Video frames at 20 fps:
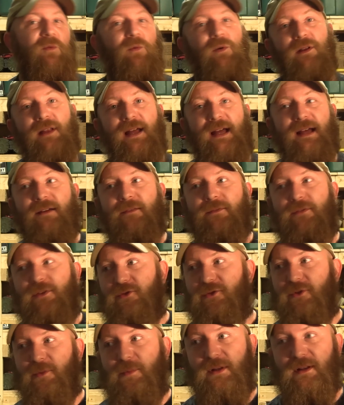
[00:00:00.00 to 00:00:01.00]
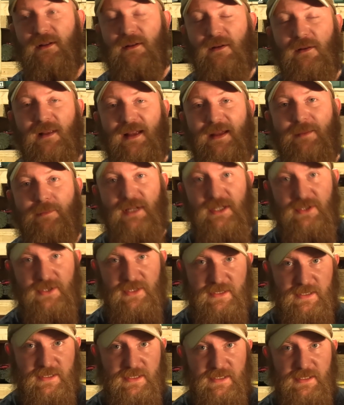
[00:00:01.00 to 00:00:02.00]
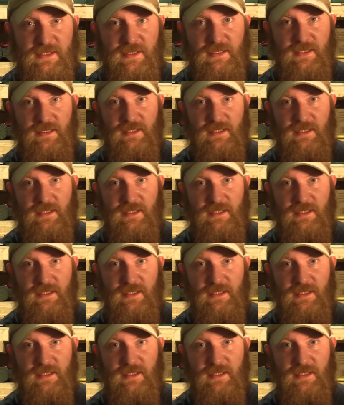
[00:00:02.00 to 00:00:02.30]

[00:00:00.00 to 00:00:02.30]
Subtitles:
will have future political ambitions.